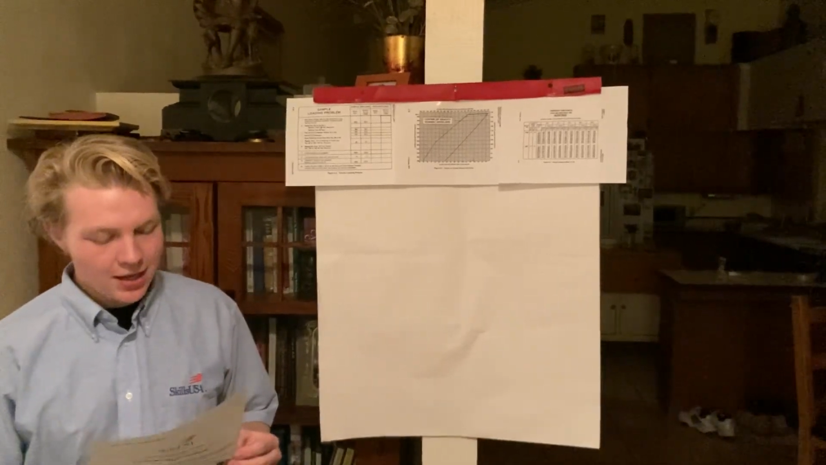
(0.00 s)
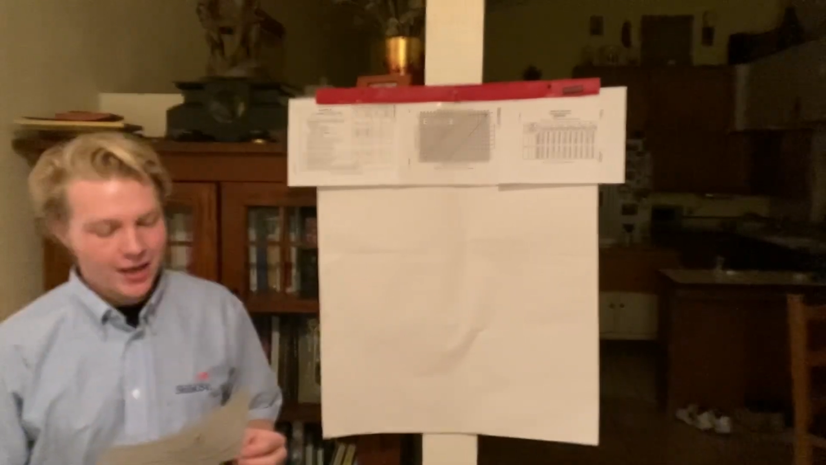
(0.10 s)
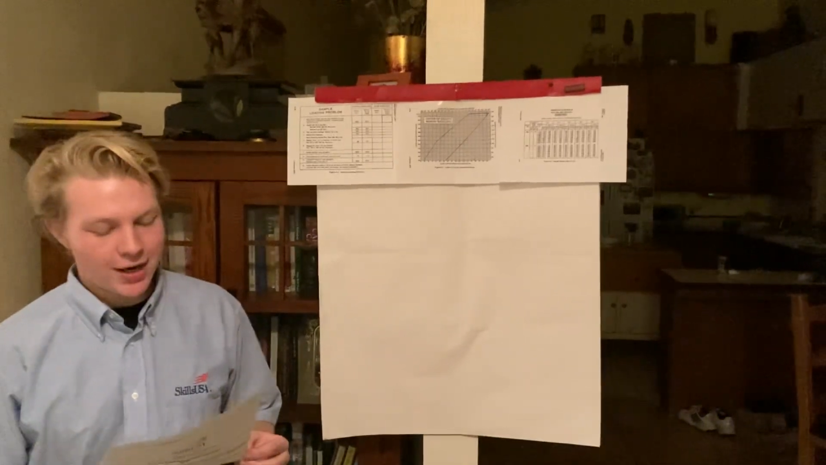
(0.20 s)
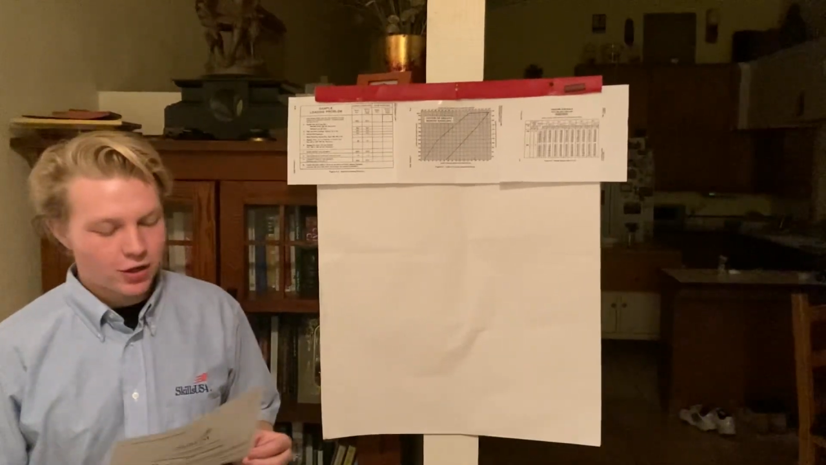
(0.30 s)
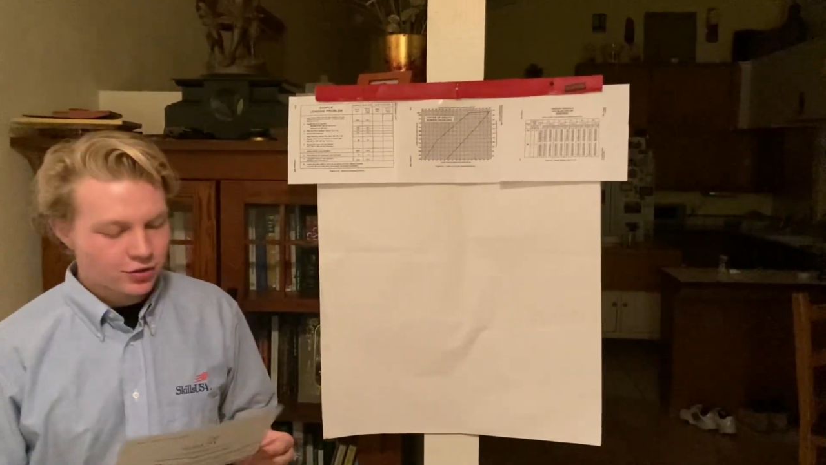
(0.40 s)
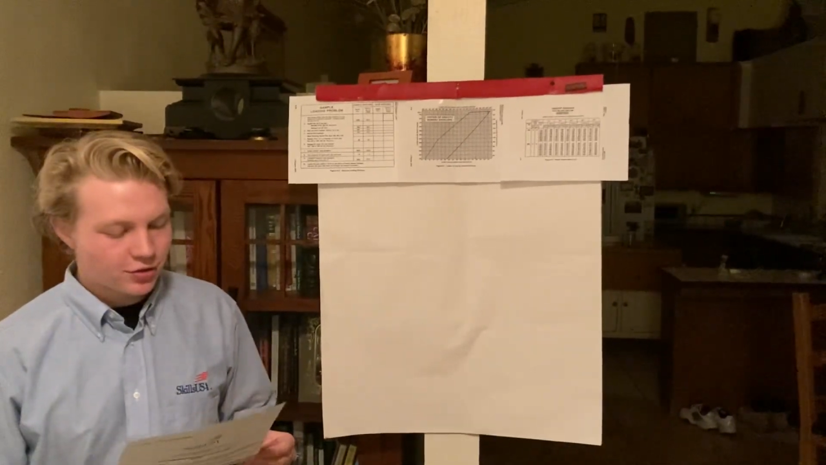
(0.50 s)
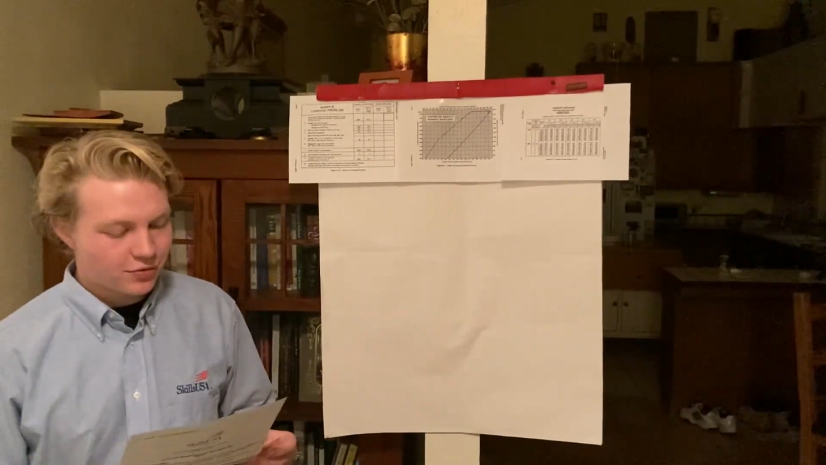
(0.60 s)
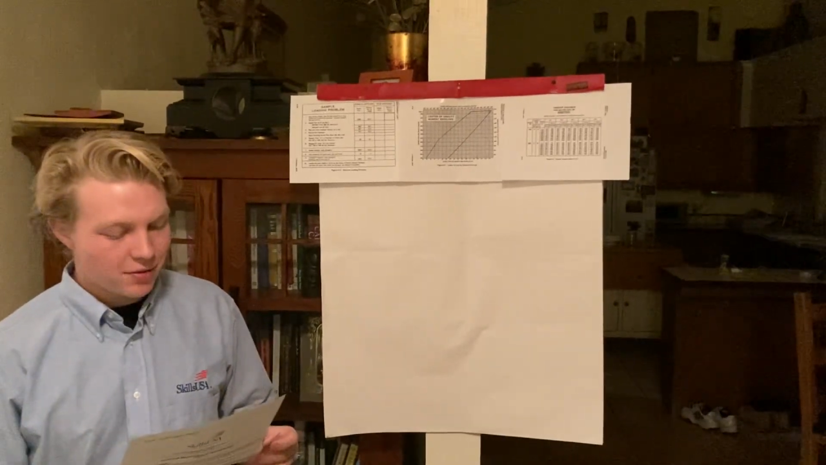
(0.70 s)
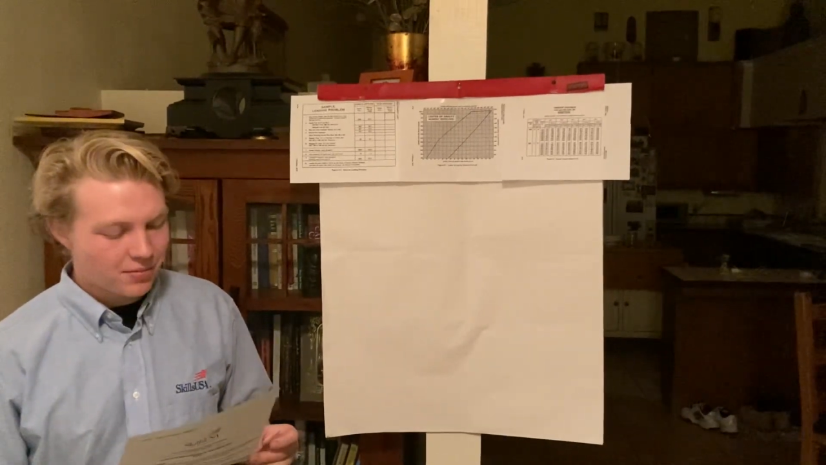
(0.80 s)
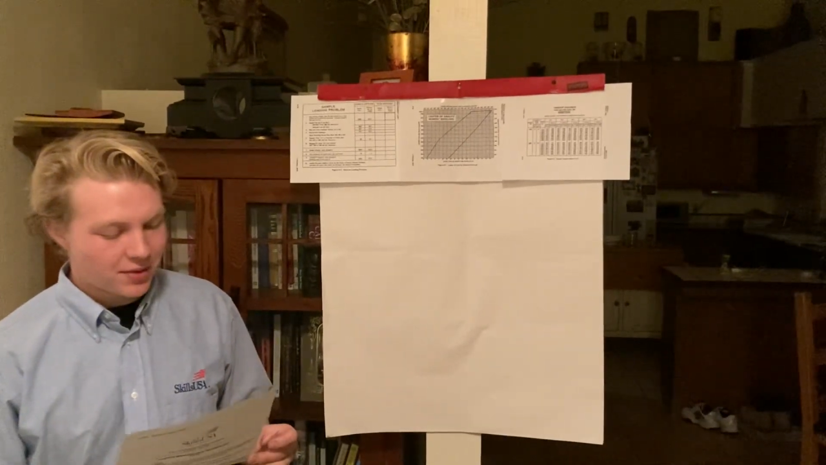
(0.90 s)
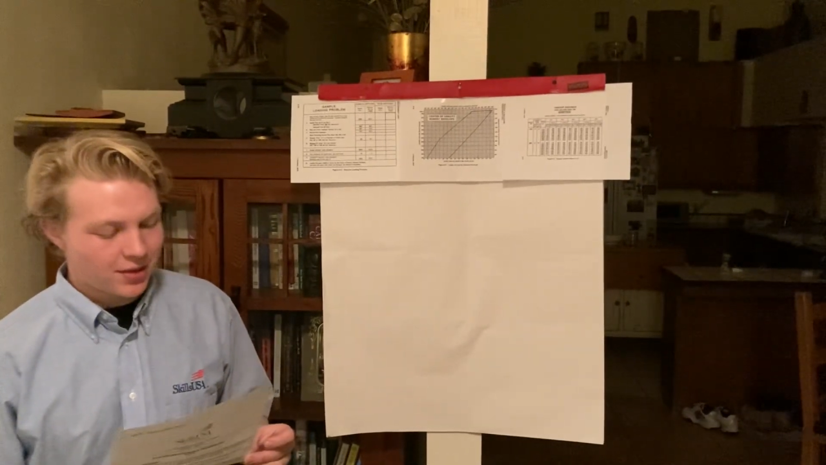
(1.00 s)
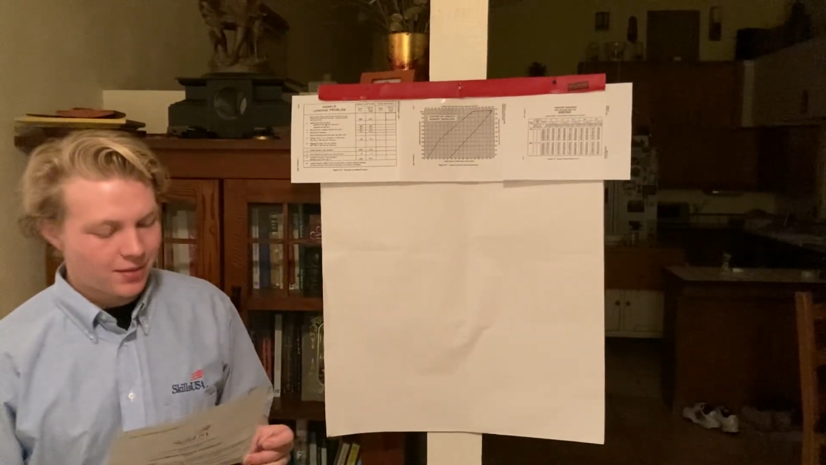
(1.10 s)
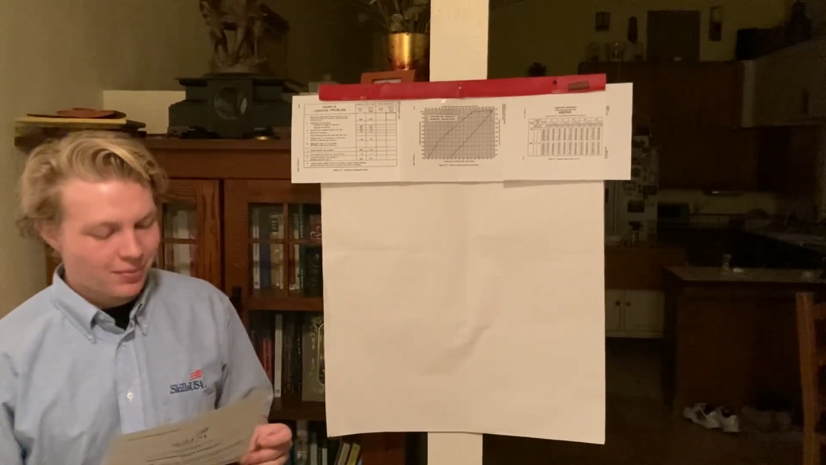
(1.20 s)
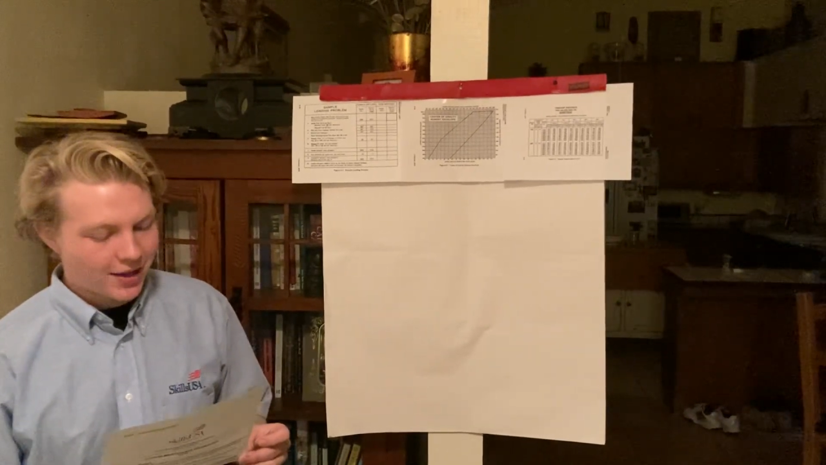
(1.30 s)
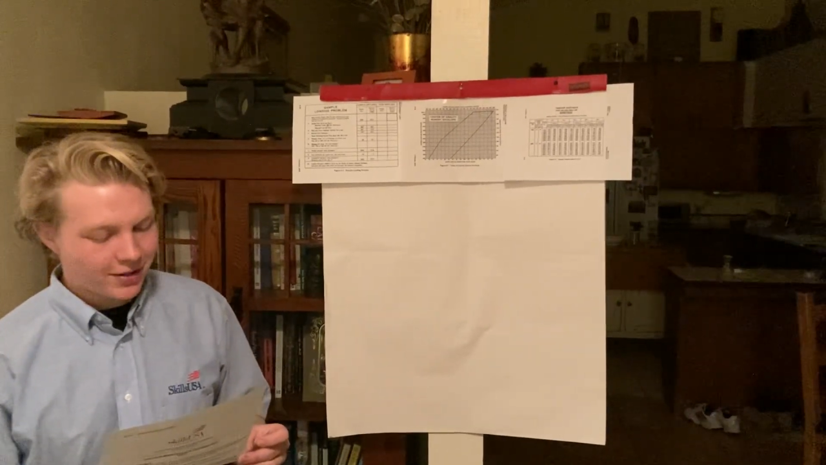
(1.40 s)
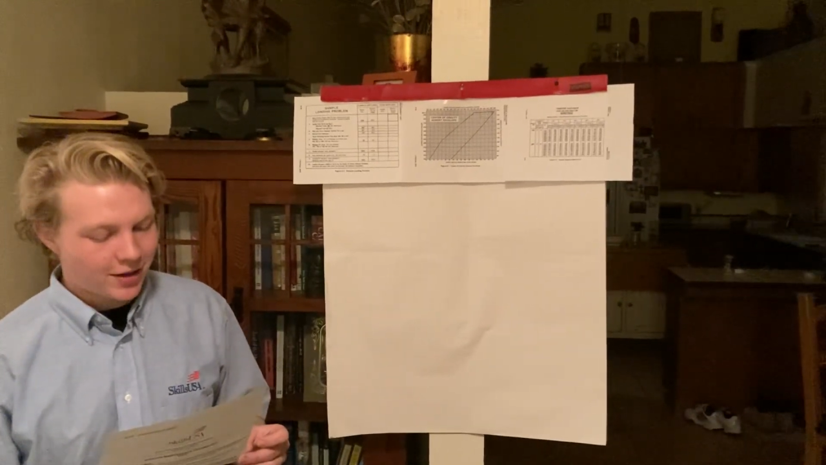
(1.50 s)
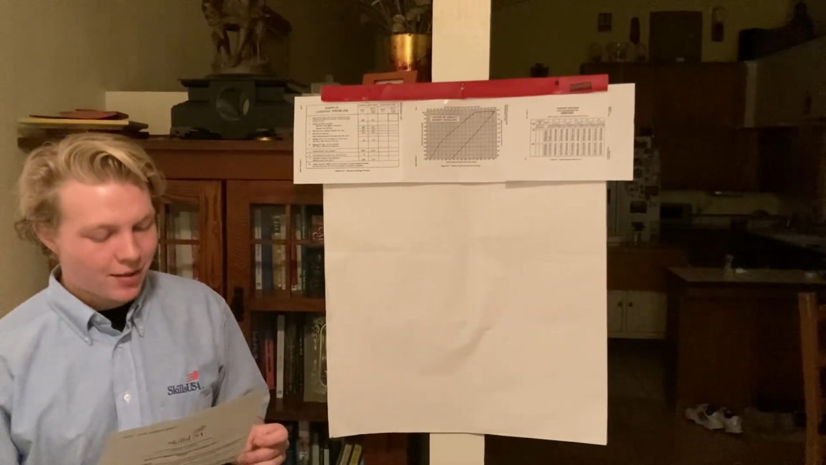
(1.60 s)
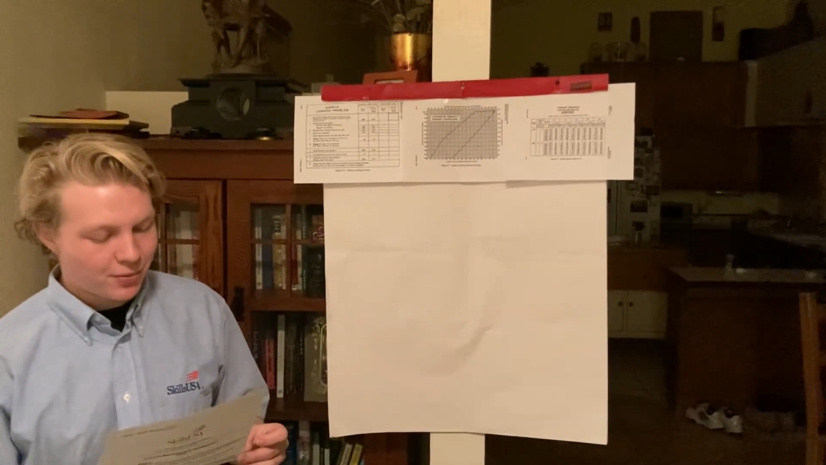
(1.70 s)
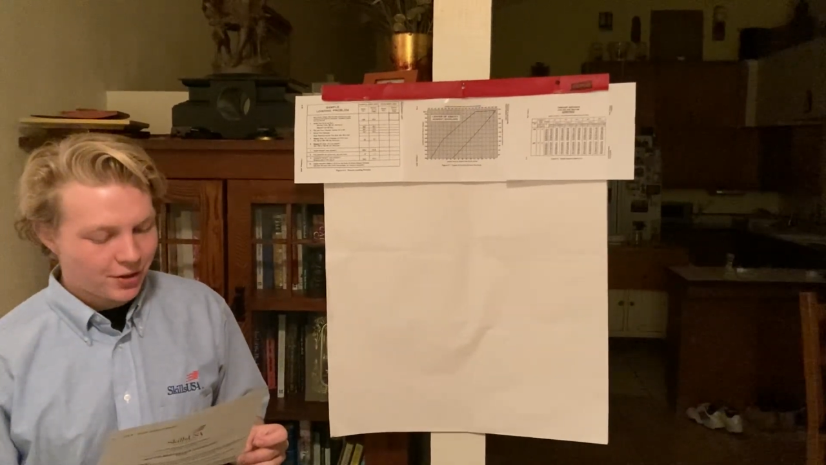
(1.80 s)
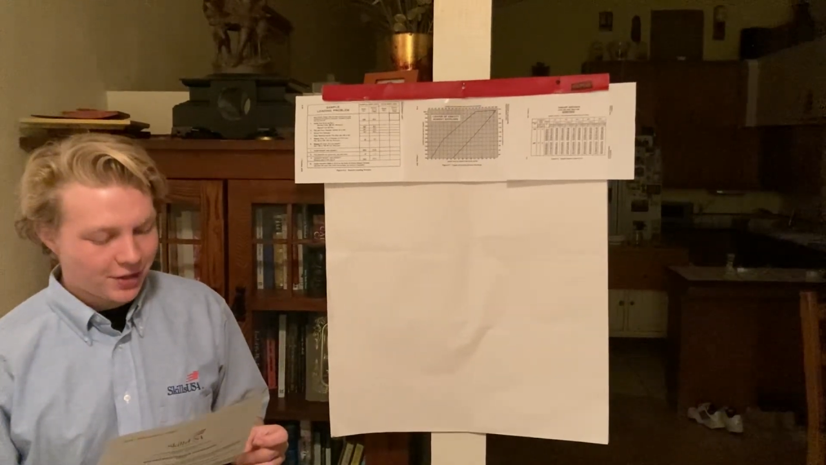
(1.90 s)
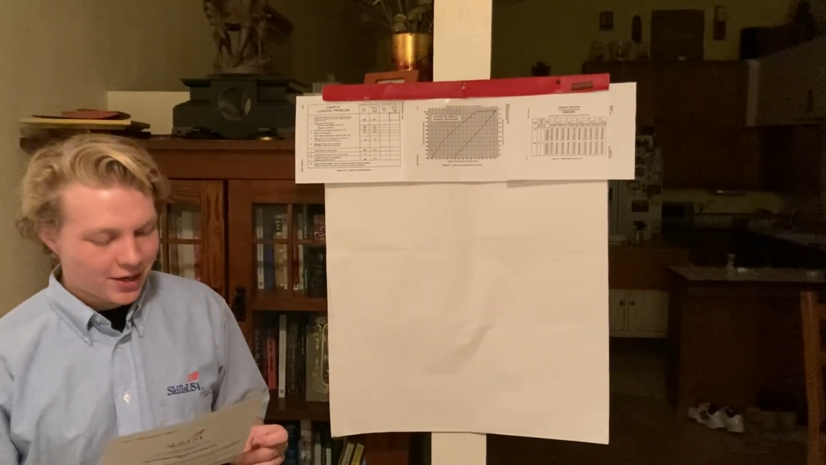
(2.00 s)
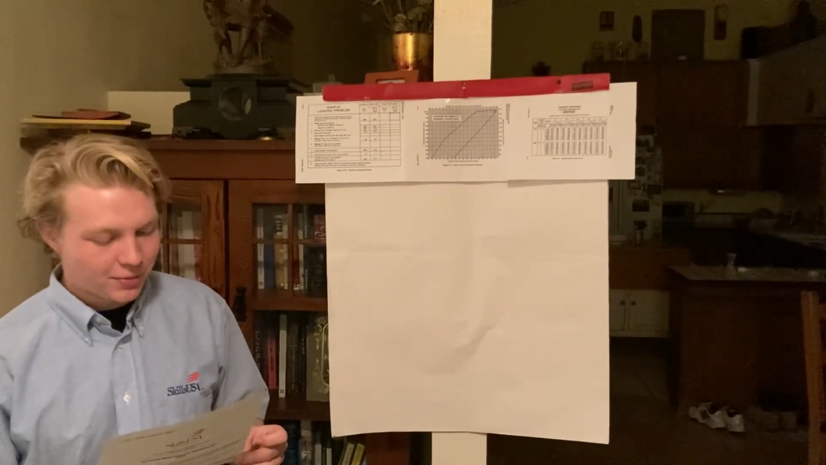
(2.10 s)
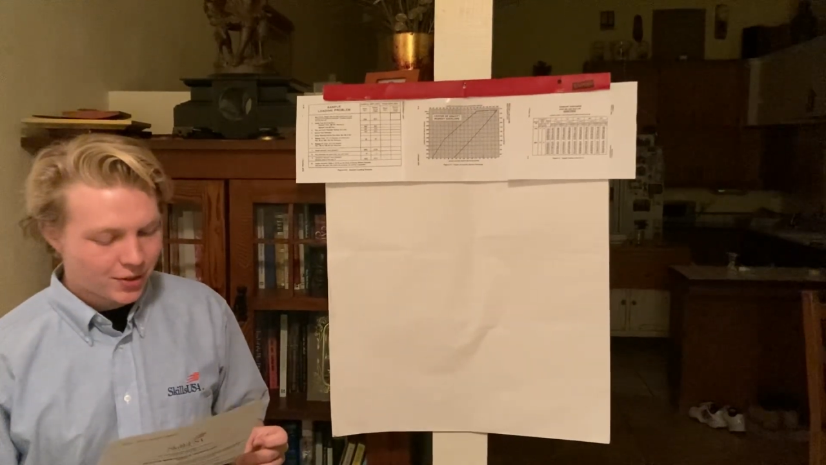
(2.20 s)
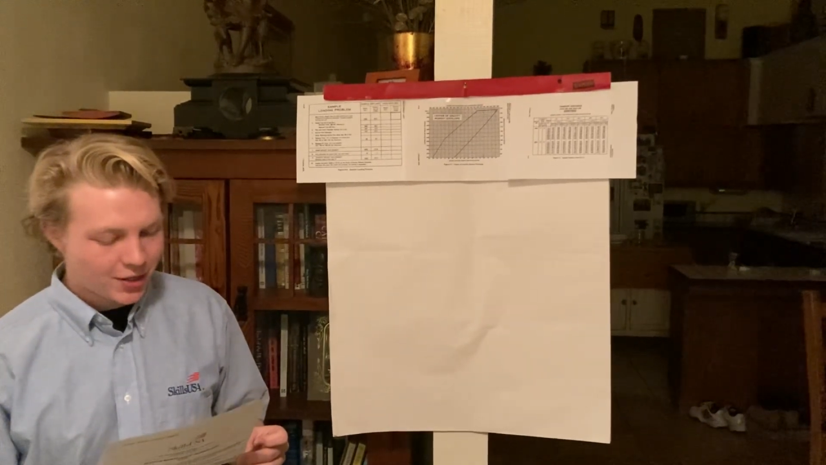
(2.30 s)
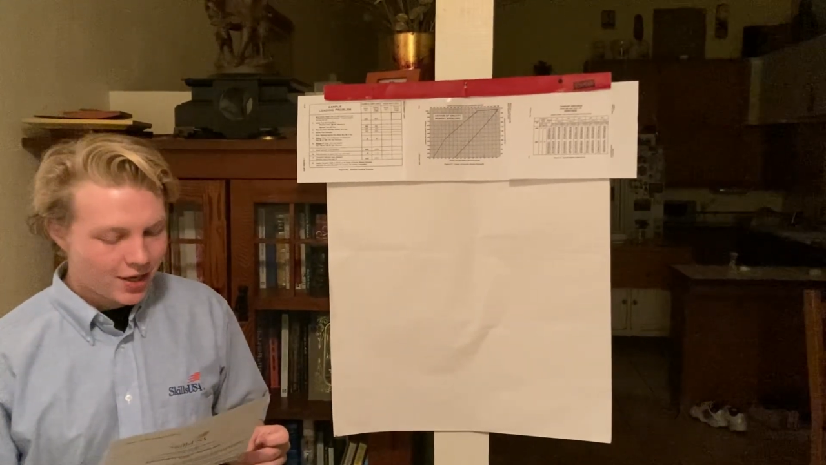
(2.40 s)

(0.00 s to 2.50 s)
and also from the pilot operating handbook